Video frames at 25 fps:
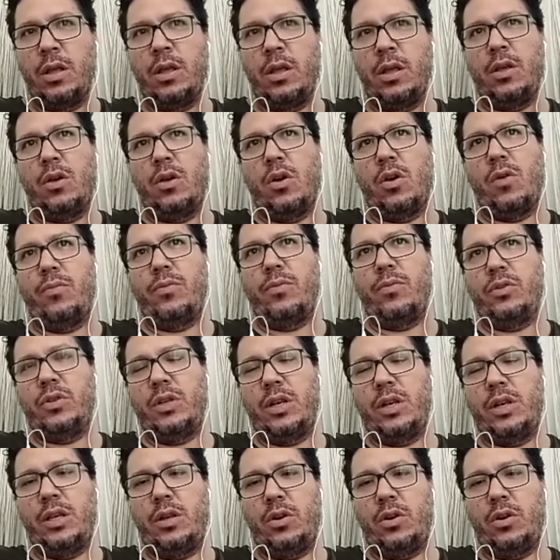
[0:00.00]

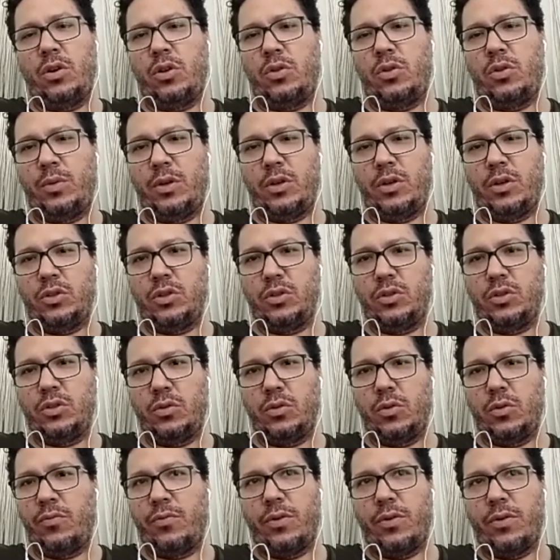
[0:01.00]
Obviously, not because
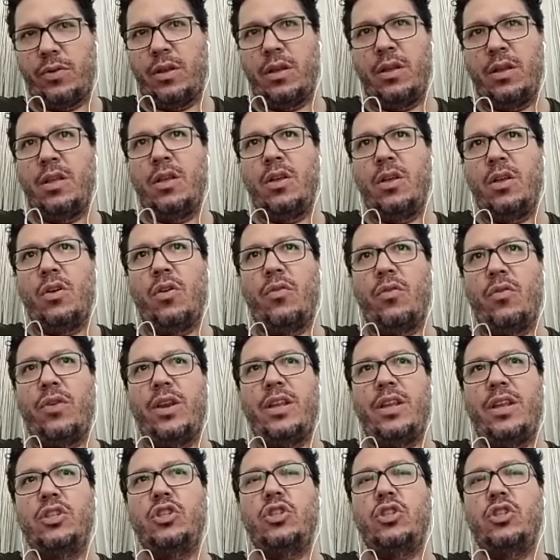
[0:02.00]
of
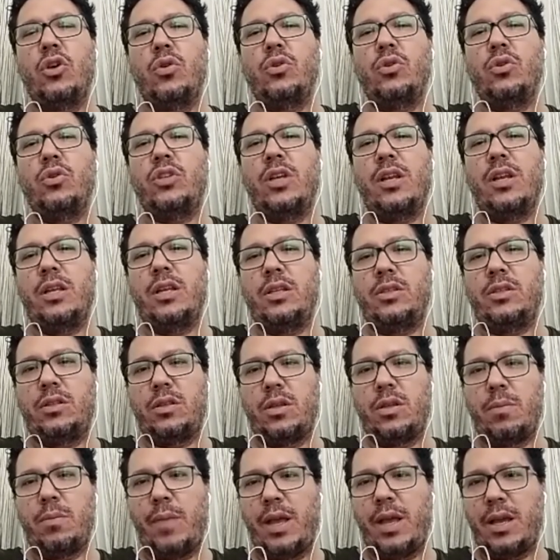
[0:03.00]
any socialist
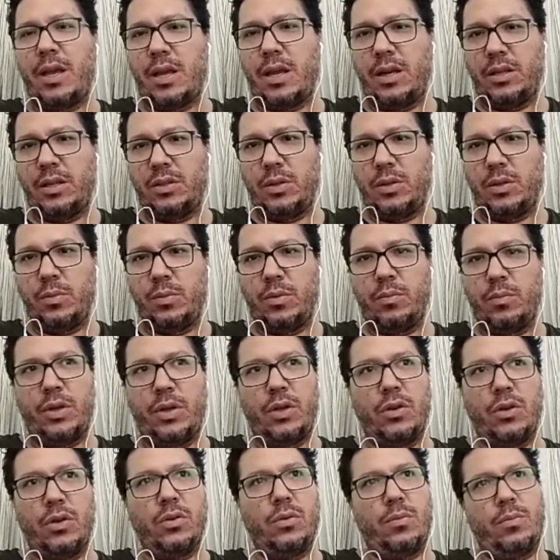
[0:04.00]
mechanism,
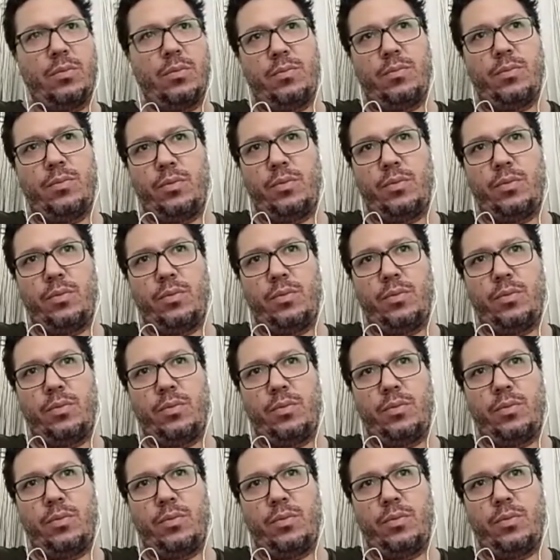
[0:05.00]
but